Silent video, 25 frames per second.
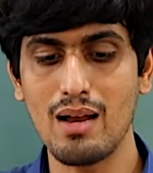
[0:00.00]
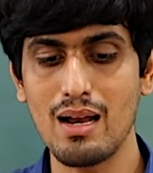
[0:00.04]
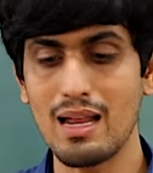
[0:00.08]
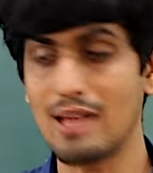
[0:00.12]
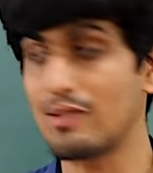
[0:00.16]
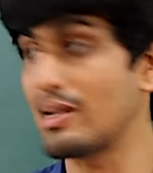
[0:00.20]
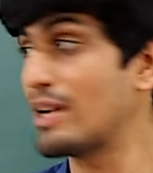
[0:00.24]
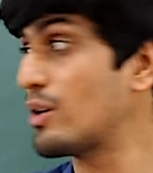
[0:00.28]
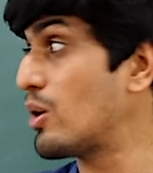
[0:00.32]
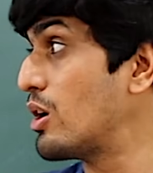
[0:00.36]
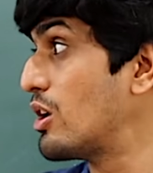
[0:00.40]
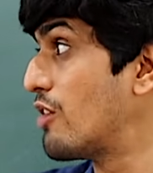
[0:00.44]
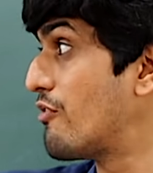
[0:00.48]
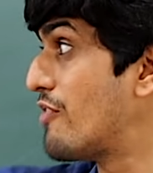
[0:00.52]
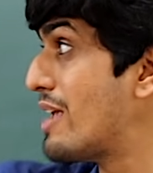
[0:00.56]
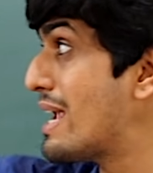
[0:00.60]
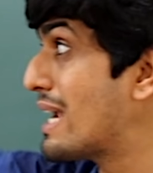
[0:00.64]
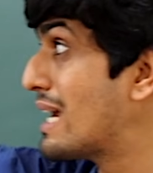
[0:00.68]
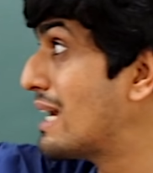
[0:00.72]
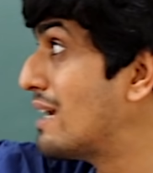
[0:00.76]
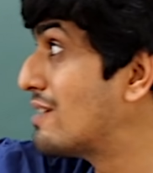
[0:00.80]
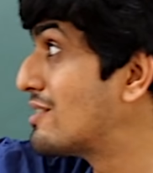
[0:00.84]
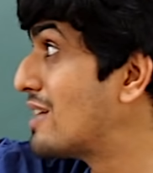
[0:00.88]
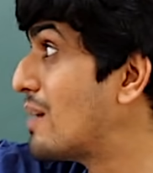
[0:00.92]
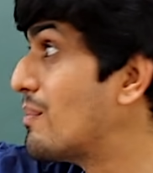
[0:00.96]
As I told you,
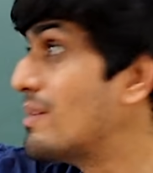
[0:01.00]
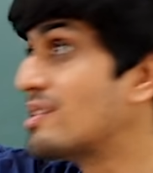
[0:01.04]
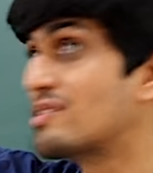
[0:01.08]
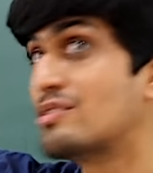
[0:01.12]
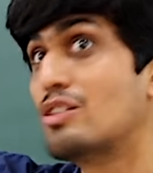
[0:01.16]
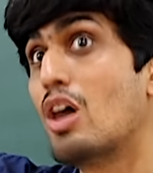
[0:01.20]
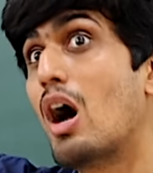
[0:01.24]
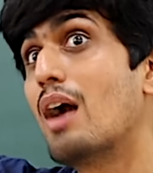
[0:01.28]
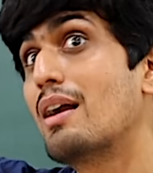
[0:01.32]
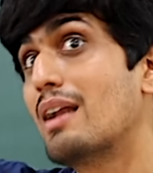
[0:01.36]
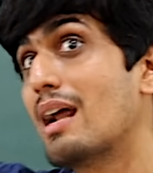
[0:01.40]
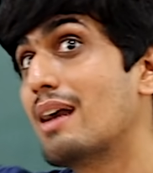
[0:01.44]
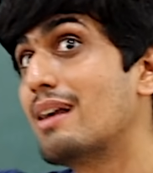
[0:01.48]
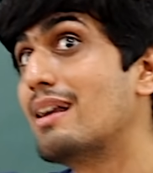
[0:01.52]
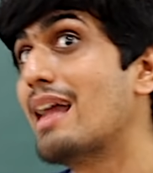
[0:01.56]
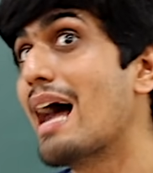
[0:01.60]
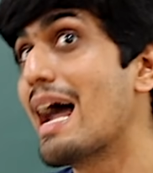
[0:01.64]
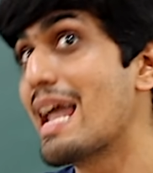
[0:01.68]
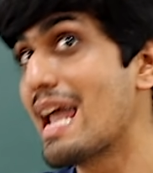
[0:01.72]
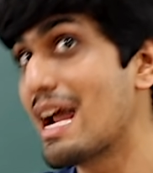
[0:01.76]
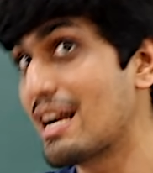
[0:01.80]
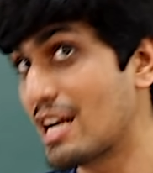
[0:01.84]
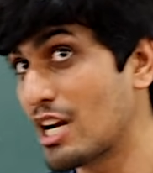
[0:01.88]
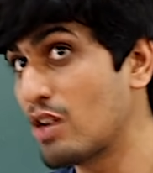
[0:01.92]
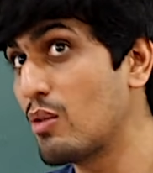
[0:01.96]
veganism is not a
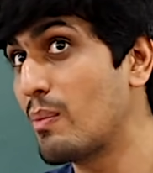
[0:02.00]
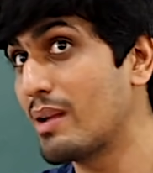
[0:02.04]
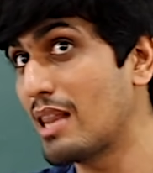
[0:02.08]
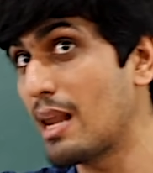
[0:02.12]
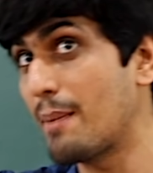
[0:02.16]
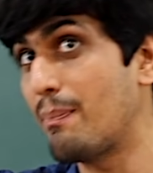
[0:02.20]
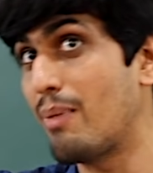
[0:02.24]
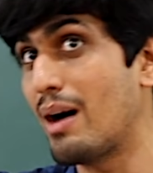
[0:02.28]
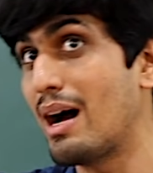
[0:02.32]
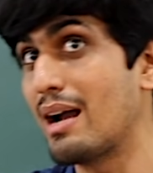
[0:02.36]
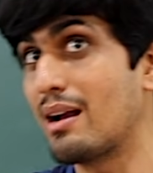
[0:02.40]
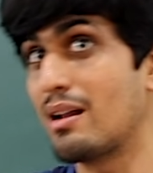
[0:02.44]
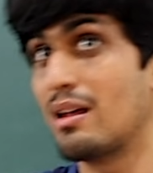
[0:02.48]
diet. Remember that part.